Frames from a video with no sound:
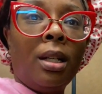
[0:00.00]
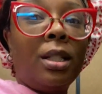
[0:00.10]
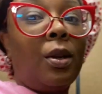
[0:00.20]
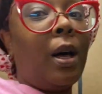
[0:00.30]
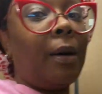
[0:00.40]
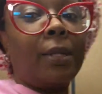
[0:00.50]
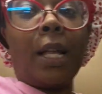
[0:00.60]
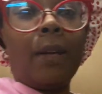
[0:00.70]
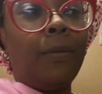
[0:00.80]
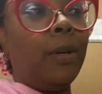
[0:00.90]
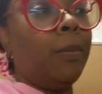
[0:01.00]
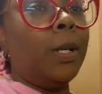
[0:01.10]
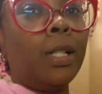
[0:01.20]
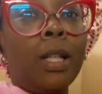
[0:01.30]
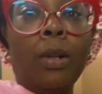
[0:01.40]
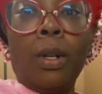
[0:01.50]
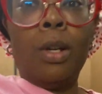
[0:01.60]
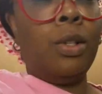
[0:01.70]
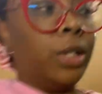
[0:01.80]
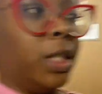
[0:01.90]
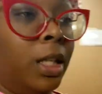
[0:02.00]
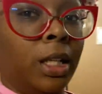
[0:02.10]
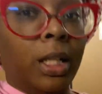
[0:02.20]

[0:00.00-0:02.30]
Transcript: So I was like, very much so, no, you're stealing